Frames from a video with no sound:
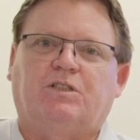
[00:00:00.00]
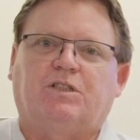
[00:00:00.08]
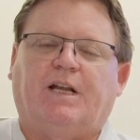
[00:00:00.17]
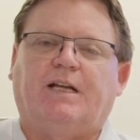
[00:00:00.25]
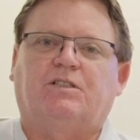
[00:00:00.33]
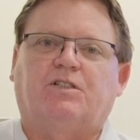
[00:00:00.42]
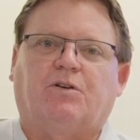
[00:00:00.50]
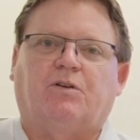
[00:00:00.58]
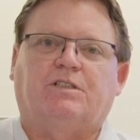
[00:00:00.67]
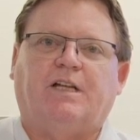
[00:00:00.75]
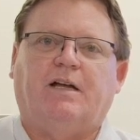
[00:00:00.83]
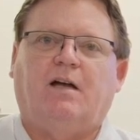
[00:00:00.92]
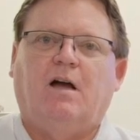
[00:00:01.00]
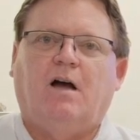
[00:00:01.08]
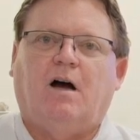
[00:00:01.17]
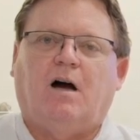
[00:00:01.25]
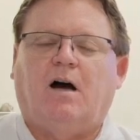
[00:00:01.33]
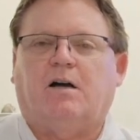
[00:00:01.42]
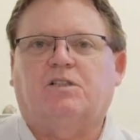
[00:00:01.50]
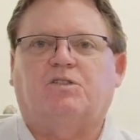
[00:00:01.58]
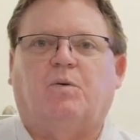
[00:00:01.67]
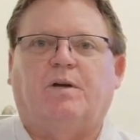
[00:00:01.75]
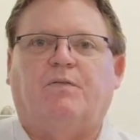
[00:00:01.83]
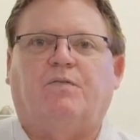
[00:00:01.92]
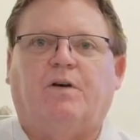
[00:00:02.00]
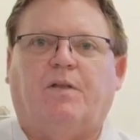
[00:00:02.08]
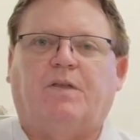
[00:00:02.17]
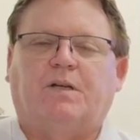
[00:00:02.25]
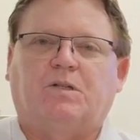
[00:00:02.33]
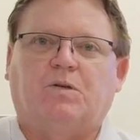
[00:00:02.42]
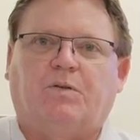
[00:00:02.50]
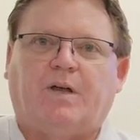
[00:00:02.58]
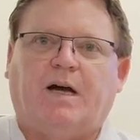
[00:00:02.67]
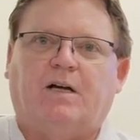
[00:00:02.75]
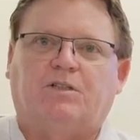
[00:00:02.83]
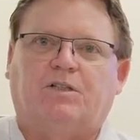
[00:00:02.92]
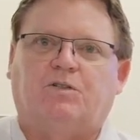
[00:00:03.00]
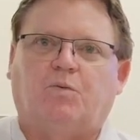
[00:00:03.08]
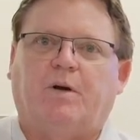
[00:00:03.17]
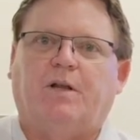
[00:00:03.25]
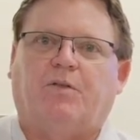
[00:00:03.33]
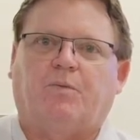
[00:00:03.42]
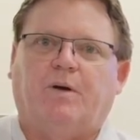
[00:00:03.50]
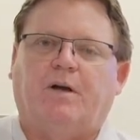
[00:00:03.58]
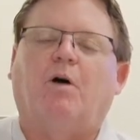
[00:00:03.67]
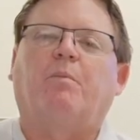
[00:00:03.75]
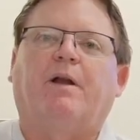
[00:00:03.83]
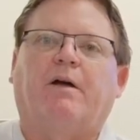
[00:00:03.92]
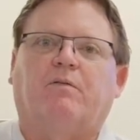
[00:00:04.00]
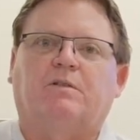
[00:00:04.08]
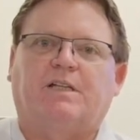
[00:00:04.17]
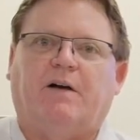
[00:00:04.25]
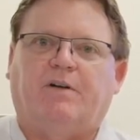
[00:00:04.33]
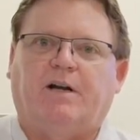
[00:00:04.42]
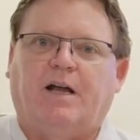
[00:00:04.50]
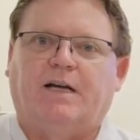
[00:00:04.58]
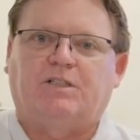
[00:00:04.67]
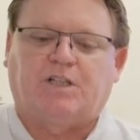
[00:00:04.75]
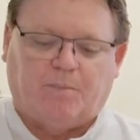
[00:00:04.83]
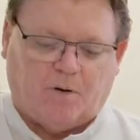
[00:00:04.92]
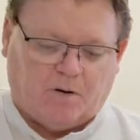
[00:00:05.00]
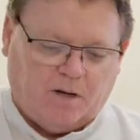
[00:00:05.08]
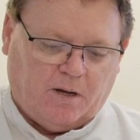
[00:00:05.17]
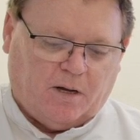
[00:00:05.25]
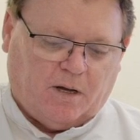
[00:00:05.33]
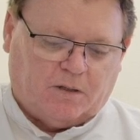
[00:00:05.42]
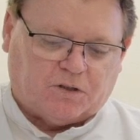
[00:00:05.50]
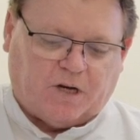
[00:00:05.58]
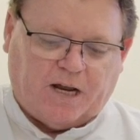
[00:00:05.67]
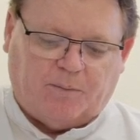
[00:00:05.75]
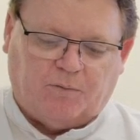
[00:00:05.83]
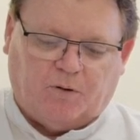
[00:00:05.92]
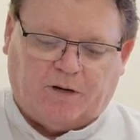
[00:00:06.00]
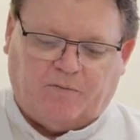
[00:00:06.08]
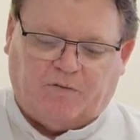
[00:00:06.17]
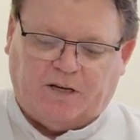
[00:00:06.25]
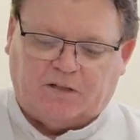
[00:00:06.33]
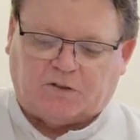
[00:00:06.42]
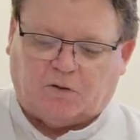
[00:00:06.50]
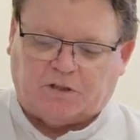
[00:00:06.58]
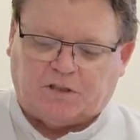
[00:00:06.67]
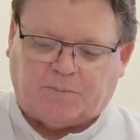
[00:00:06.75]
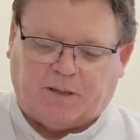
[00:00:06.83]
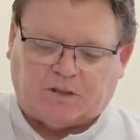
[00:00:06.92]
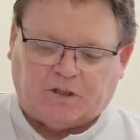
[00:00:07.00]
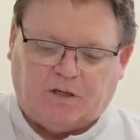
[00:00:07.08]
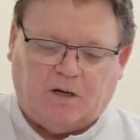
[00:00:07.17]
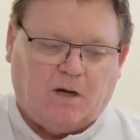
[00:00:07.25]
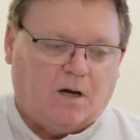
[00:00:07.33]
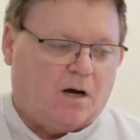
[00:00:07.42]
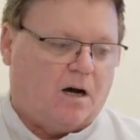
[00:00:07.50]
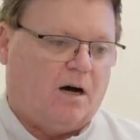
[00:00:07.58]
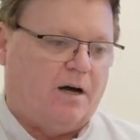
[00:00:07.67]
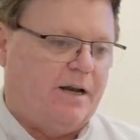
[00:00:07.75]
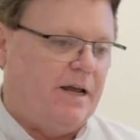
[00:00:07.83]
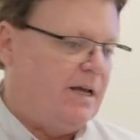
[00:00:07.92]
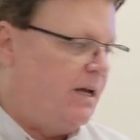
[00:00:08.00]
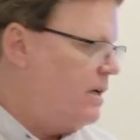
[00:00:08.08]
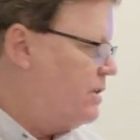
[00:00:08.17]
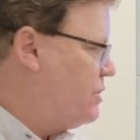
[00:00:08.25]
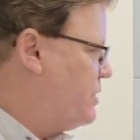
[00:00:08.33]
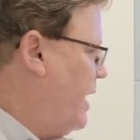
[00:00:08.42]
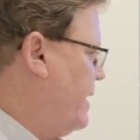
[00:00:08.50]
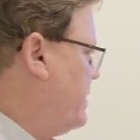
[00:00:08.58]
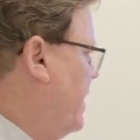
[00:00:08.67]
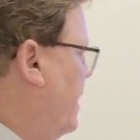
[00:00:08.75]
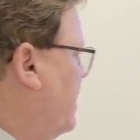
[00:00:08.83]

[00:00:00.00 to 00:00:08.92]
Today is Thursday, August 25th, 2023. I hope everyone's having a nice summer. Today I'm doing a video source inspection on a SITEK